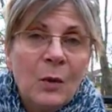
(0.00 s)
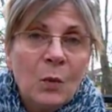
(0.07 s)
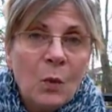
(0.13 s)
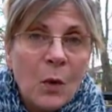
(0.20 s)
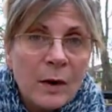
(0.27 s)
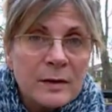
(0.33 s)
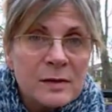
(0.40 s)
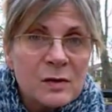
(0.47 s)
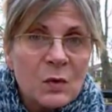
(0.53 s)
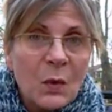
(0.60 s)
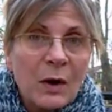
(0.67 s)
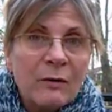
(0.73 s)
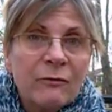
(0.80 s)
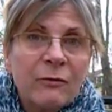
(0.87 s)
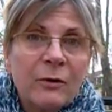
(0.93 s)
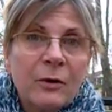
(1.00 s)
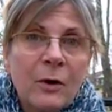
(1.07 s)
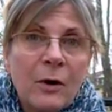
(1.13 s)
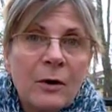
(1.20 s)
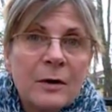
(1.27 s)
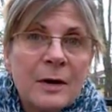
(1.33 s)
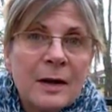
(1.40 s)
what square foot
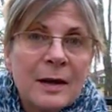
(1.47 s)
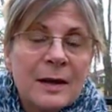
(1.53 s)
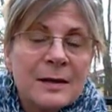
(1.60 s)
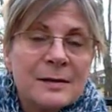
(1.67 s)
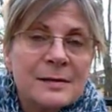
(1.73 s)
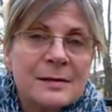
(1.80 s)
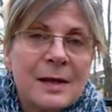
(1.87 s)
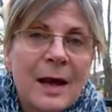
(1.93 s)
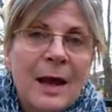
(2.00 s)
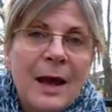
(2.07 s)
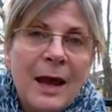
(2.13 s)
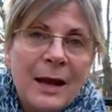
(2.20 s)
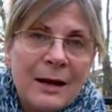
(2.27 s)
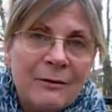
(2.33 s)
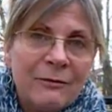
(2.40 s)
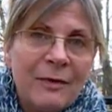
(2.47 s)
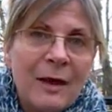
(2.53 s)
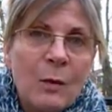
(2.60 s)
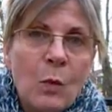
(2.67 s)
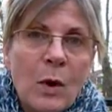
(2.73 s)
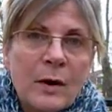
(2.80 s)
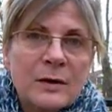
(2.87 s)
gardening is and if
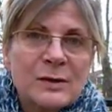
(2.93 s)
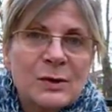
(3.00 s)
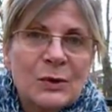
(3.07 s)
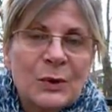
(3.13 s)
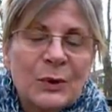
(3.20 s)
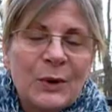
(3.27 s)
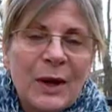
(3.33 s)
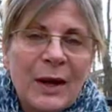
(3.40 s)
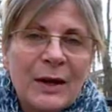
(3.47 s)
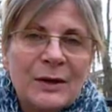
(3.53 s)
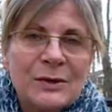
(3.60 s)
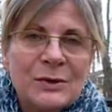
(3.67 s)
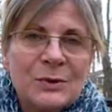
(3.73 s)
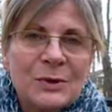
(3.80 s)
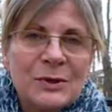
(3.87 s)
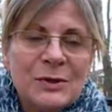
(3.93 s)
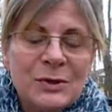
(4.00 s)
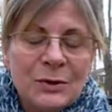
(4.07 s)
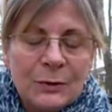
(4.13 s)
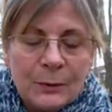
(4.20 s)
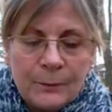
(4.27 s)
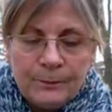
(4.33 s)
they wanted to learn how to do it
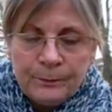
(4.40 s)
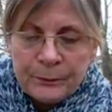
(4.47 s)
too.